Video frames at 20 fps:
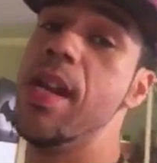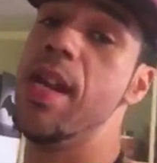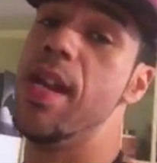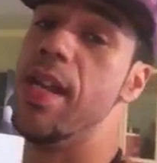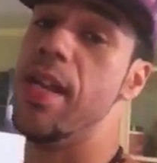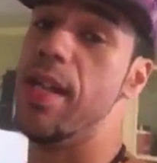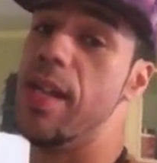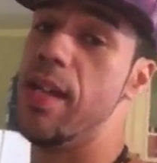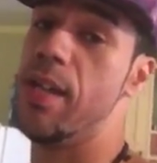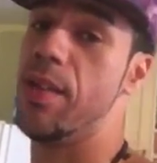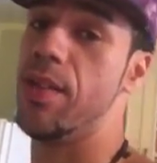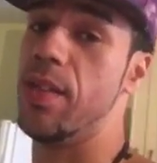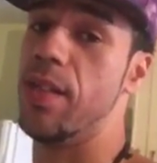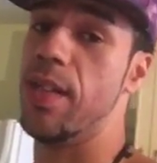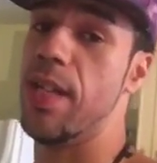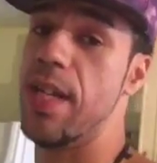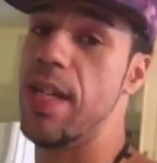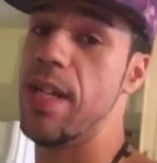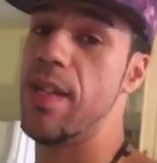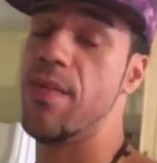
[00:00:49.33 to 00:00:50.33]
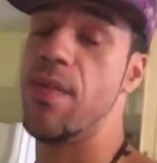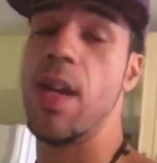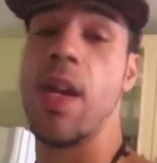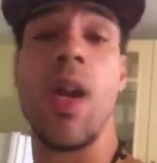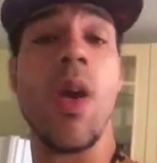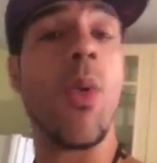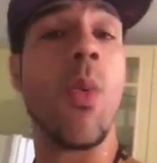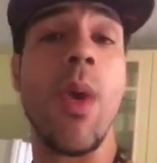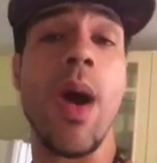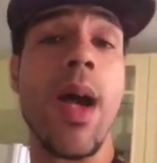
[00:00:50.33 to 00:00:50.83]
and healthy life
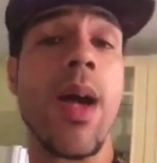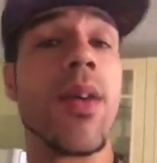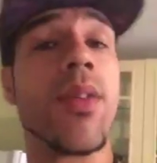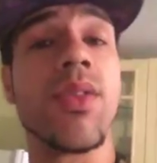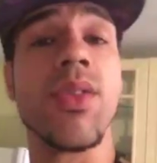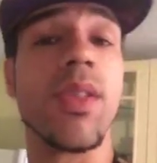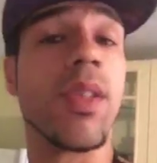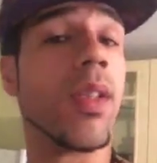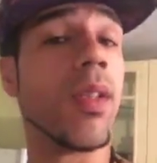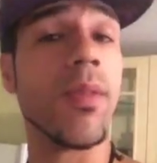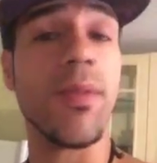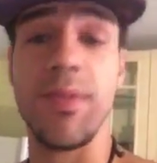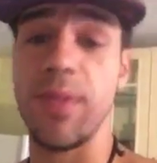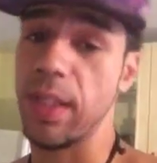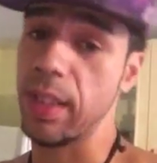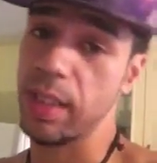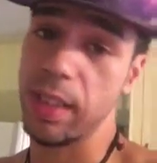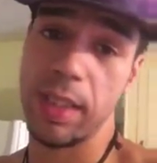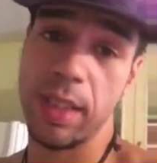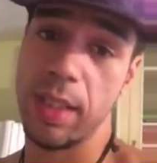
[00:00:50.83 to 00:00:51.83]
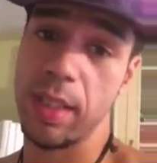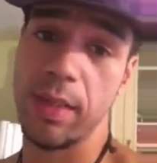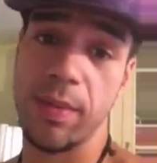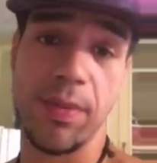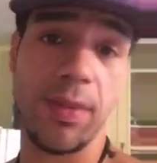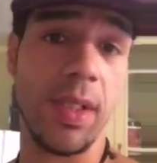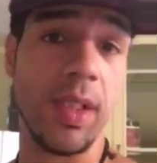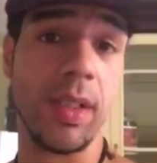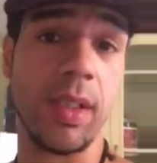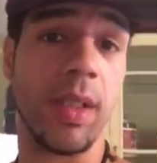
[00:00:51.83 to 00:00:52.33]
while still fucking getting
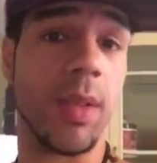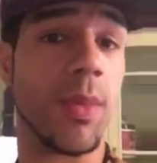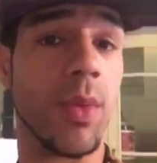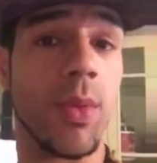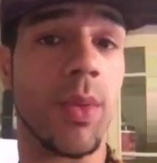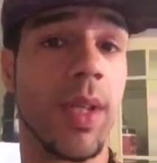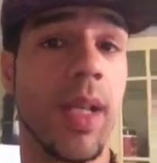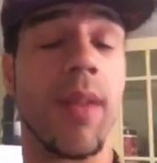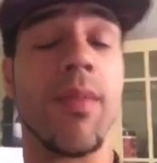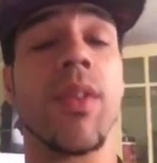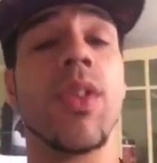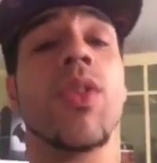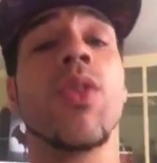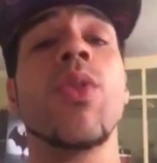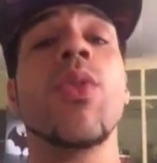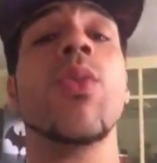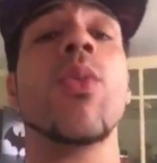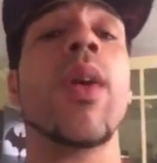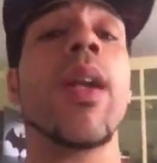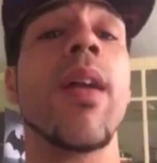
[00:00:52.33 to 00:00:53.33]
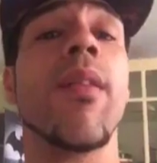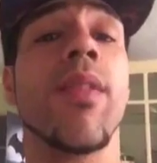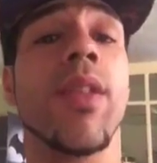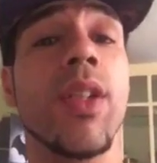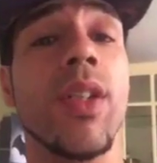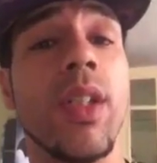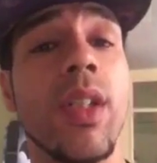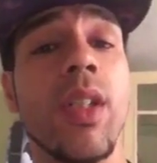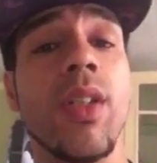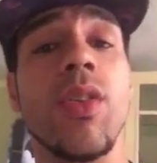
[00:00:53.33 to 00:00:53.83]
fucked up or whatever, doing whatever
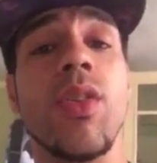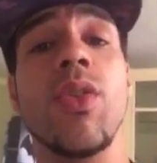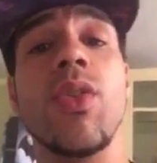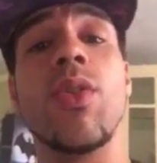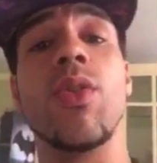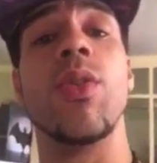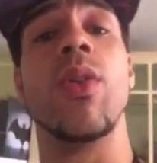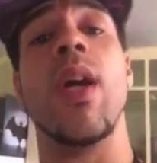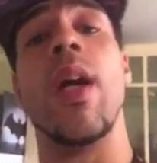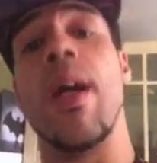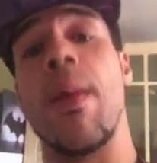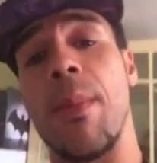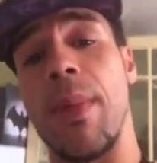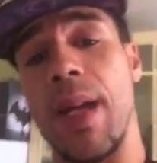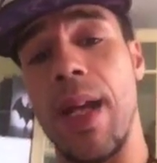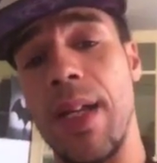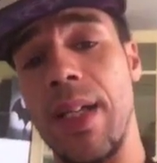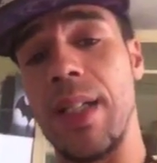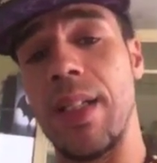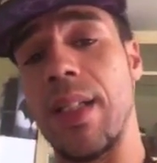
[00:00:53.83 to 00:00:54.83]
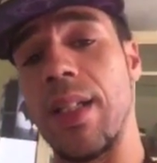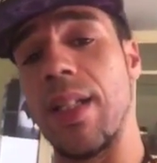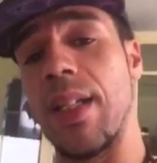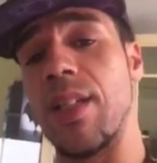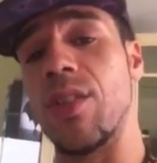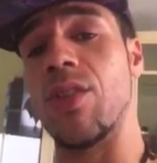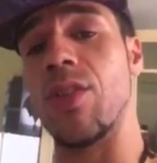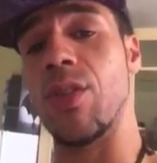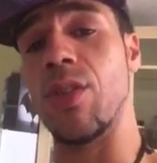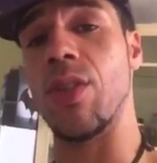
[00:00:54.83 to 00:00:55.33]
you need to do. But I need to
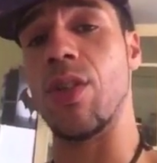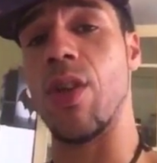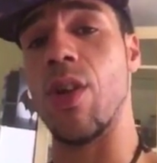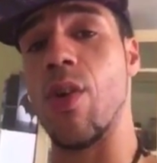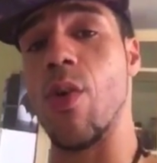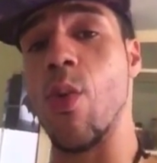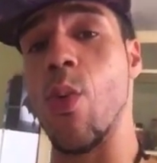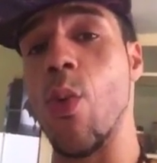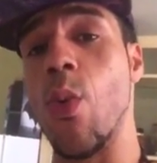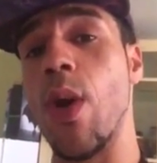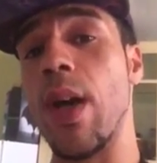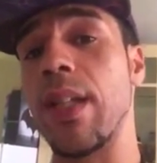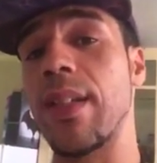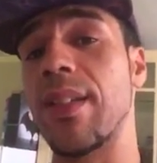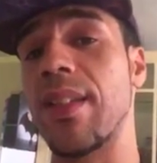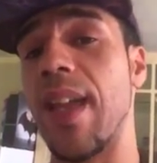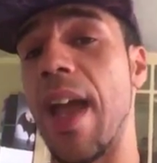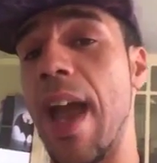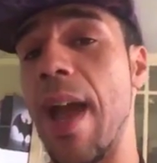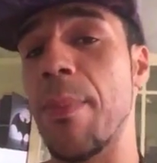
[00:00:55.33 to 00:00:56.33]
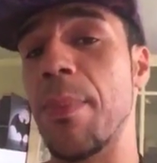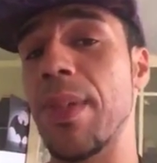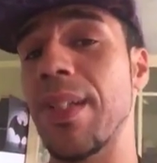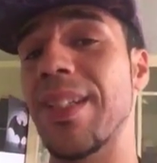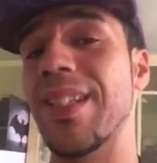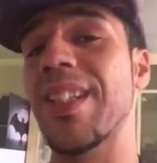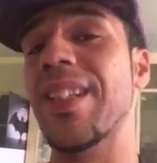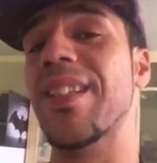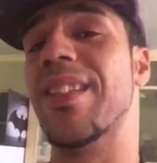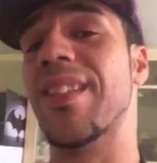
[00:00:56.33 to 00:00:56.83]
let you know what's
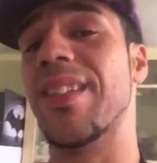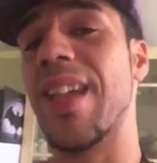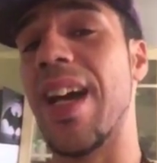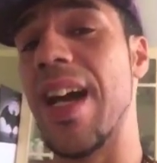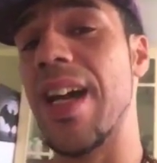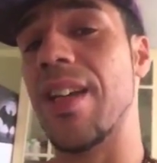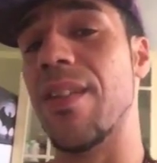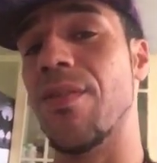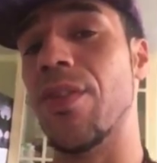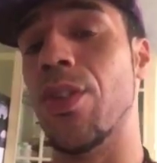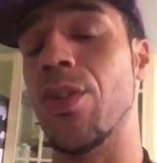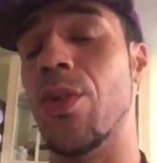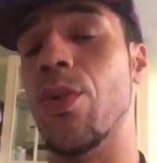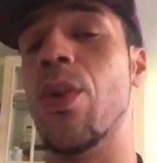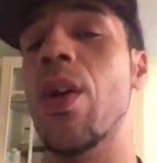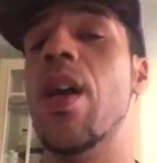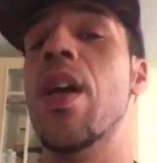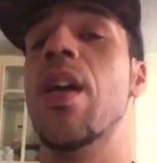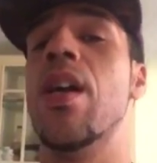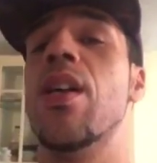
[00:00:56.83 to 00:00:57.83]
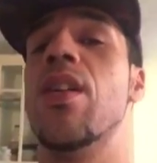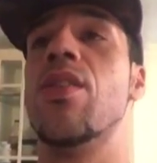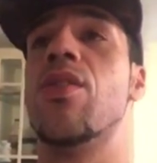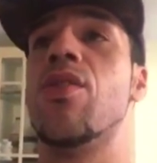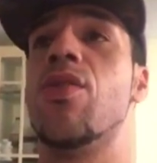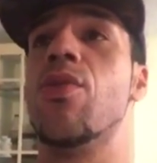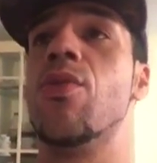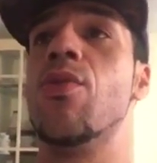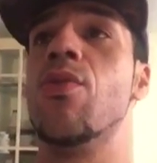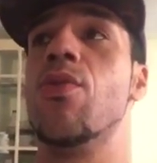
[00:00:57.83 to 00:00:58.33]
happened inside of you
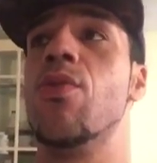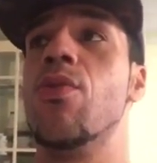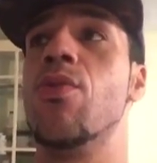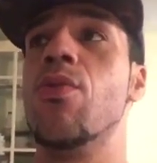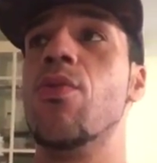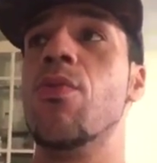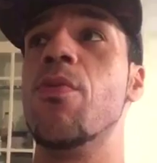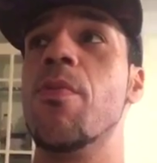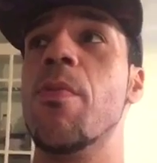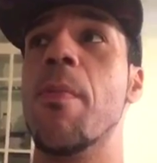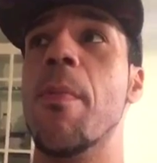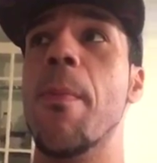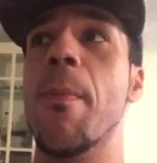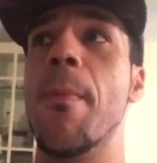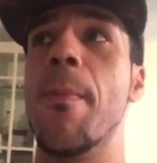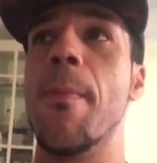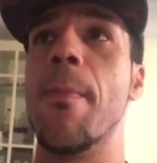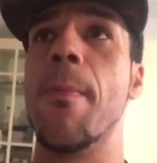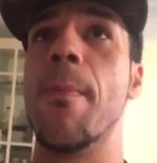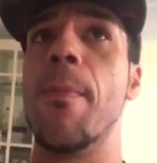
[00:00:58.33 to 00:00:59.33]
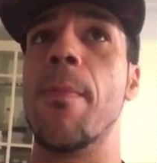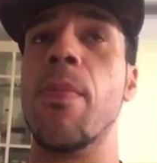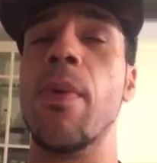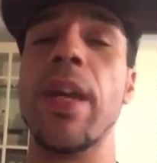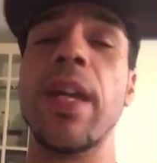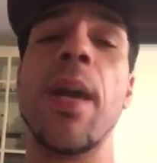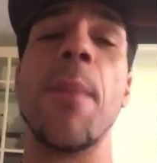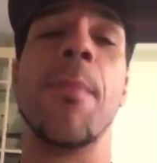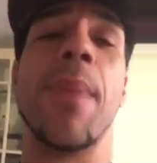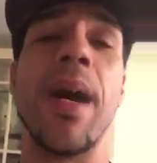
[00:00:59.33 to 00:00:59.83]
to bring about